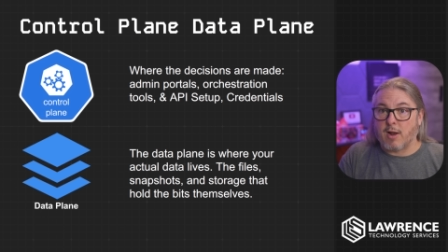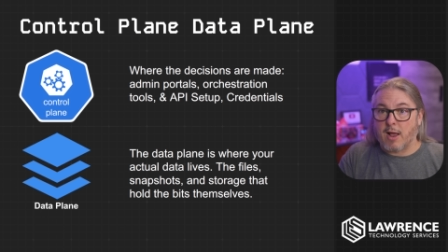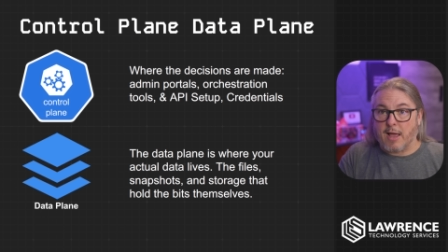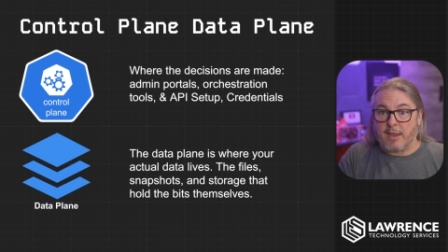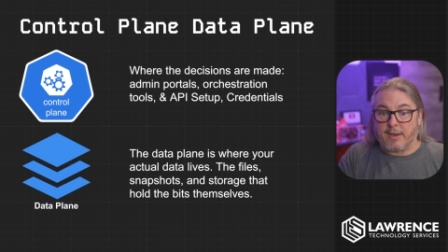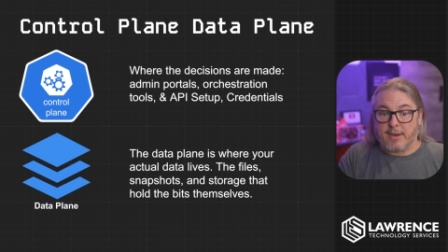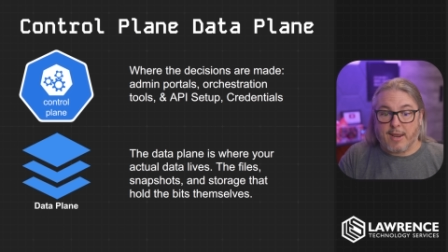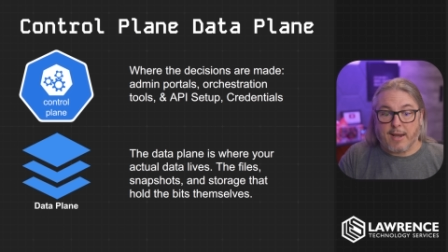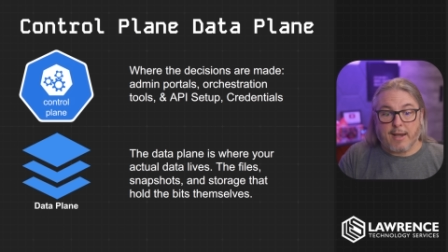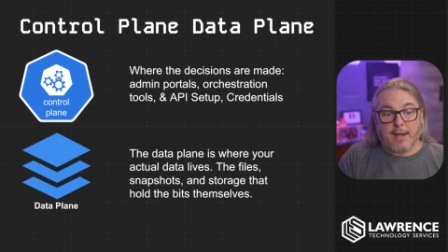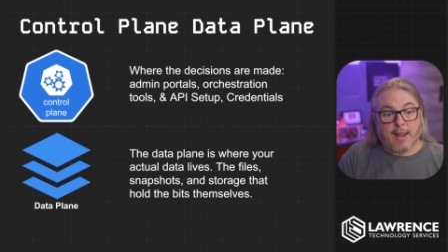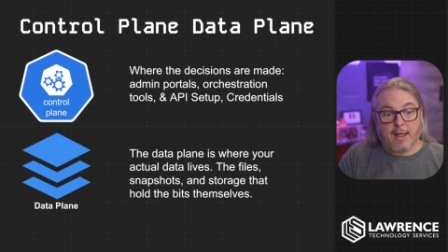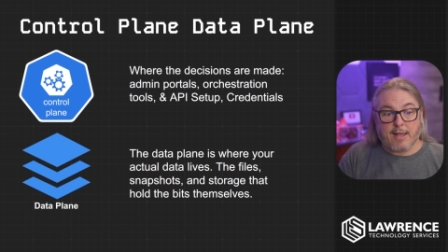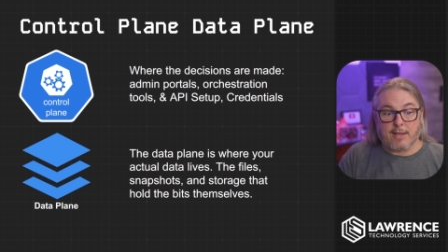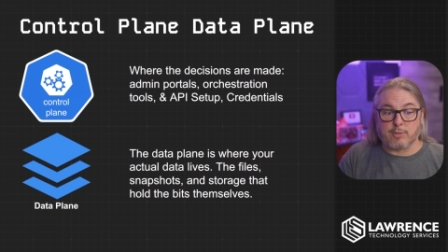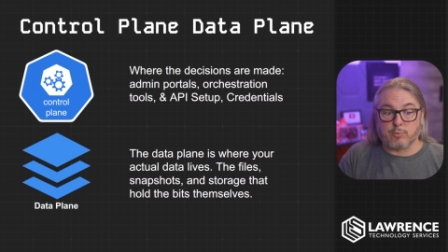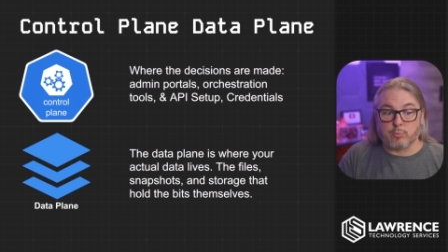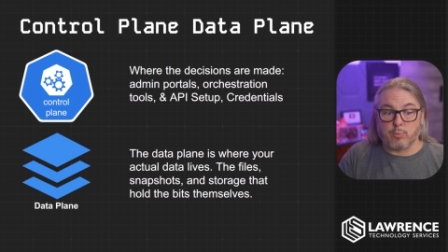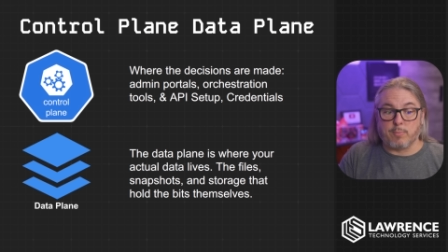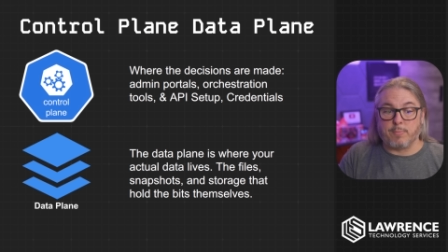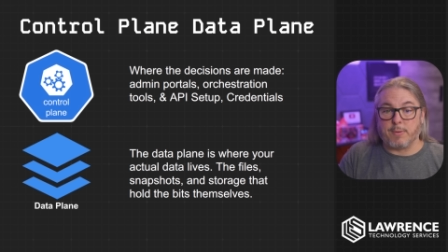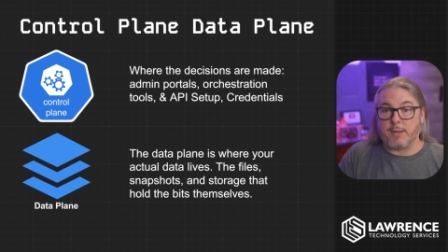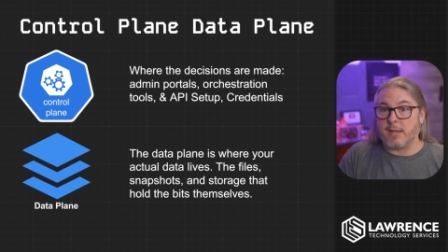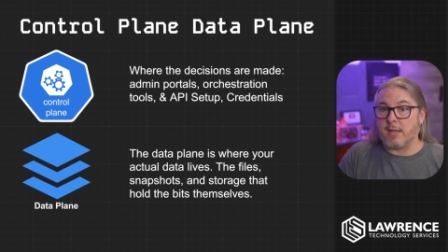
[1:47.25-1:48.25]
on that NAS
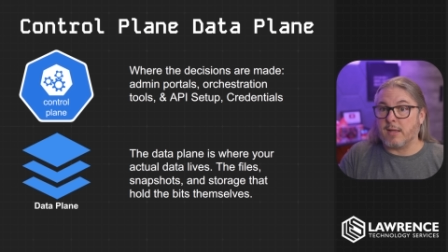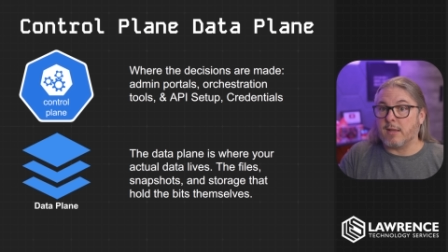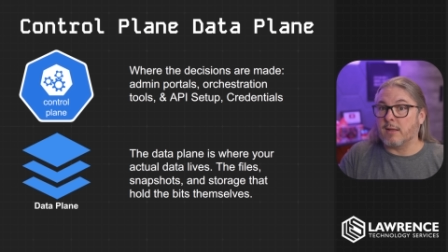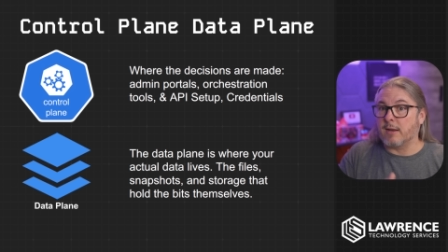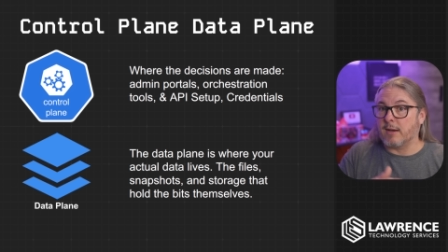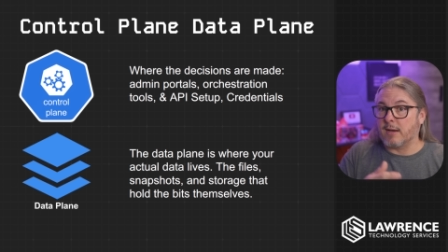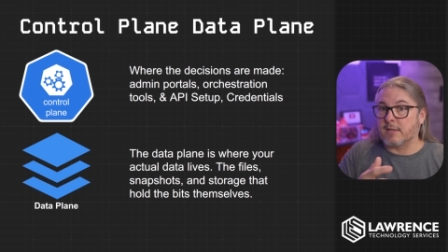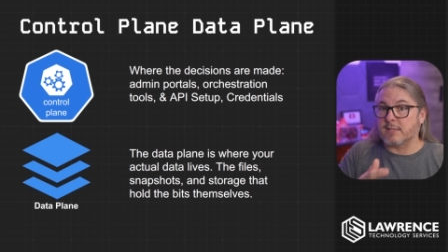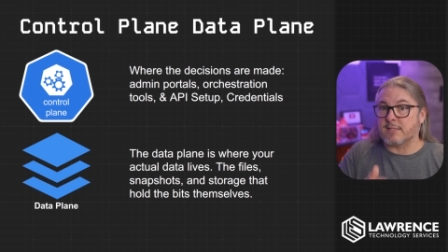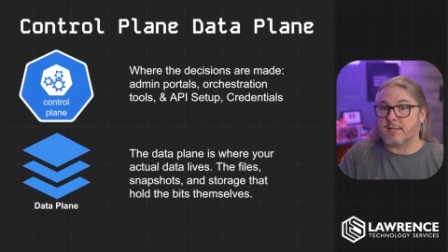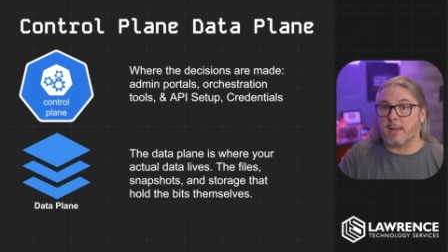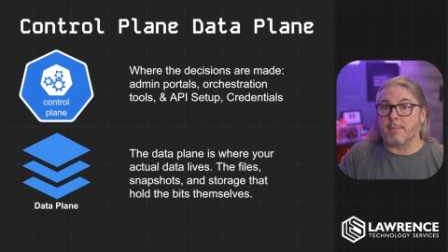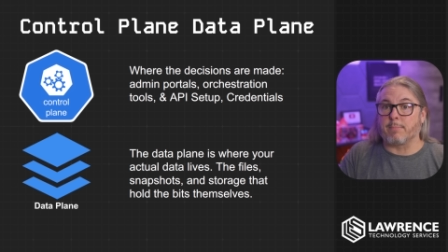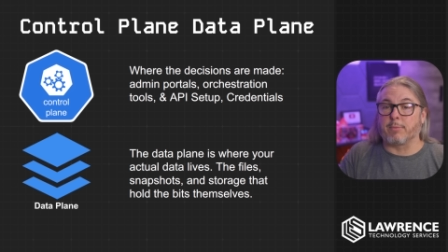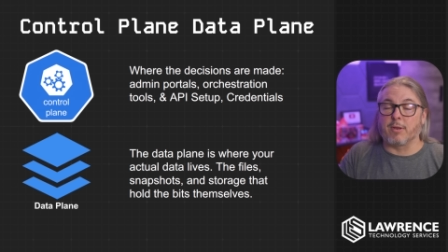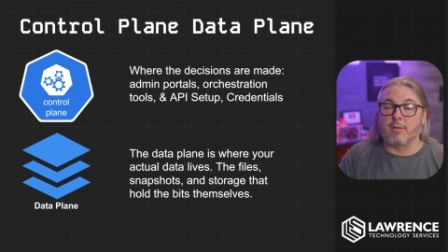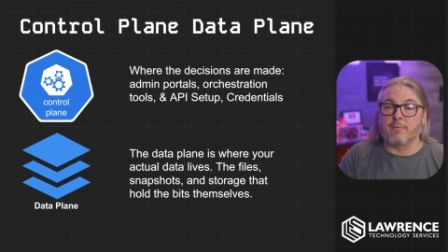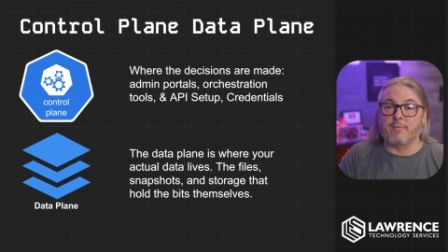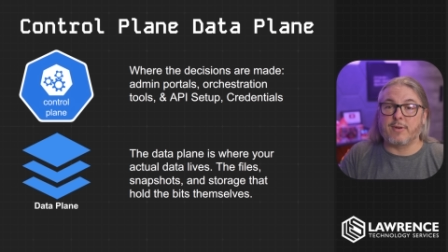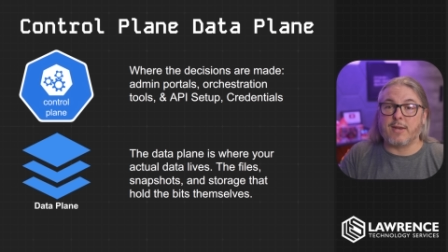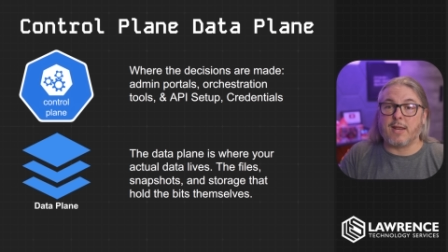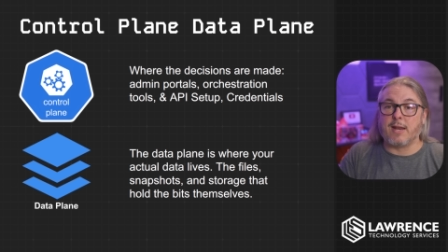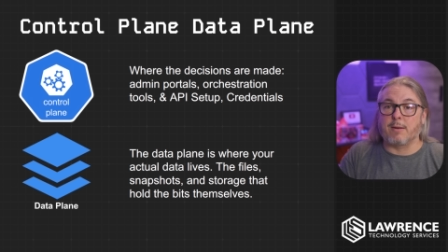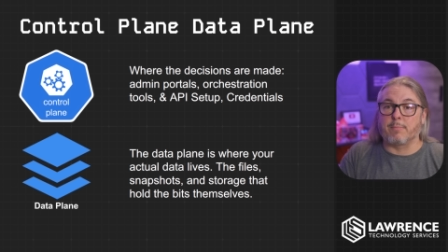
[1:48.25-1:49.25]
would be an example
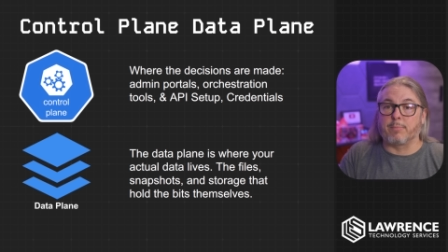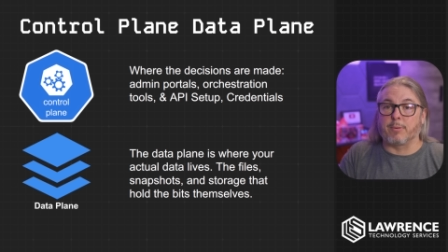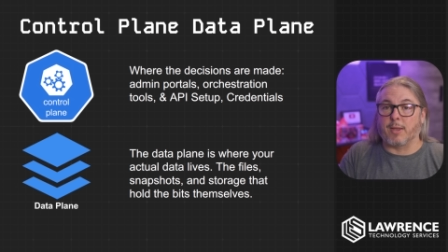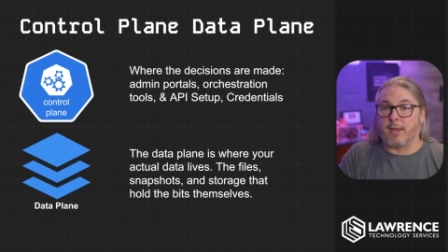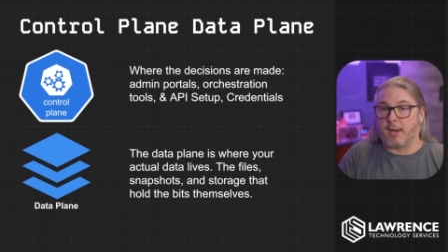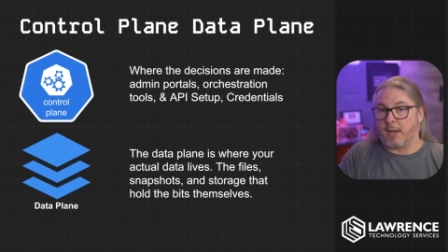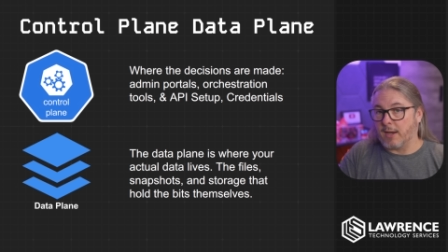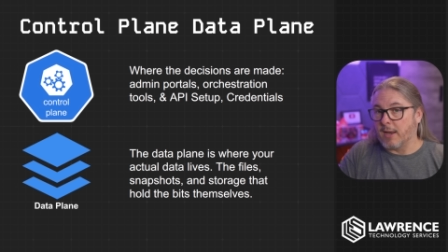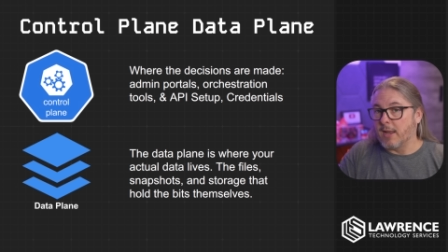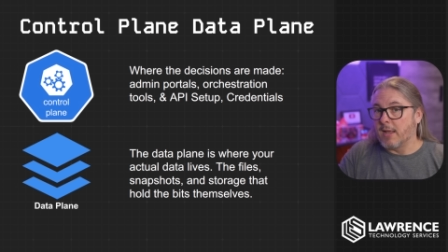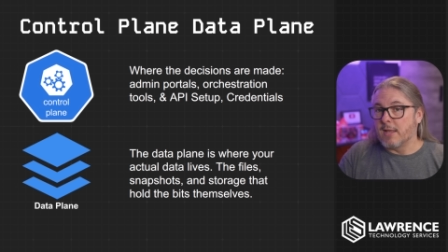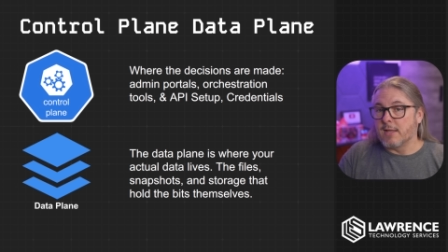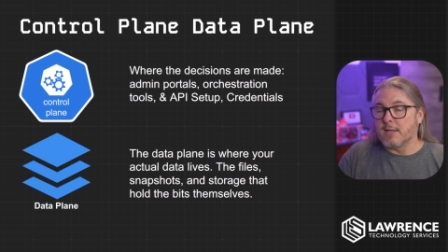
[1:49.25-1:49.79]
of a data plane.